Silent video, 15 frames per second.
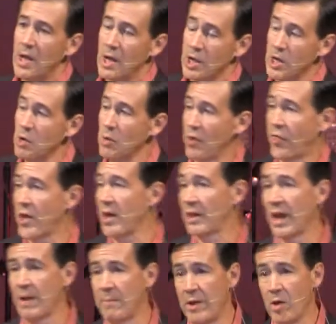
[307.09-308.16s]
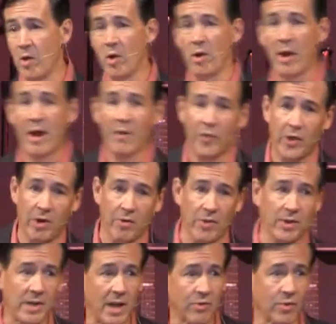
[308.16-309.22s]
You would think they'd be all out there in
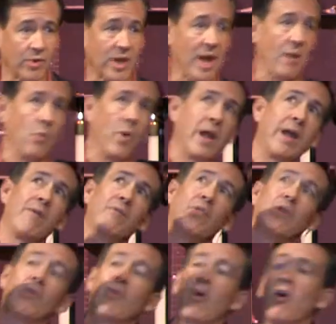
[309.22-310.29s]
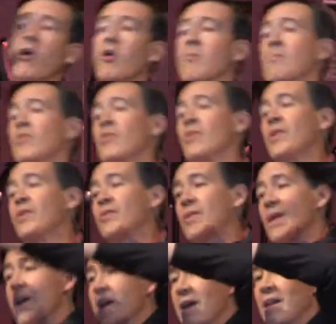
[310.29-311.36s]
the desert, kind of waving their arms in the,
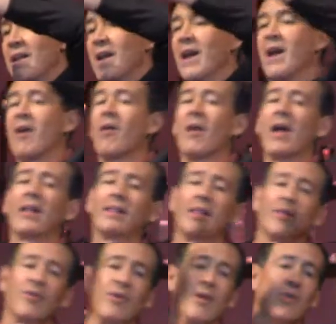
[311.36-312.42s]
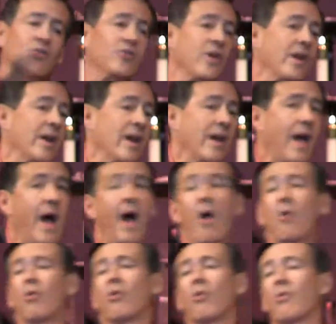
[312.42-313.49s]
in the air like this, singing,
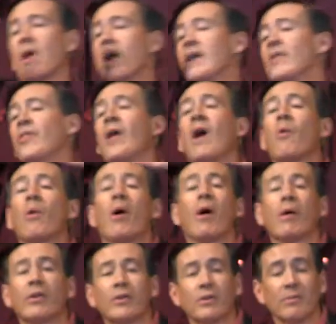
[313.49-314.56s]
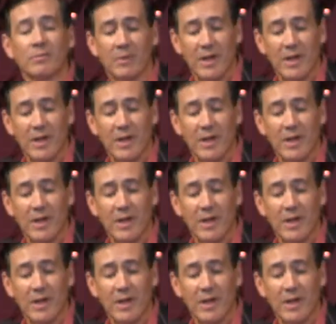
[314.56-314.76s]
How great thou art.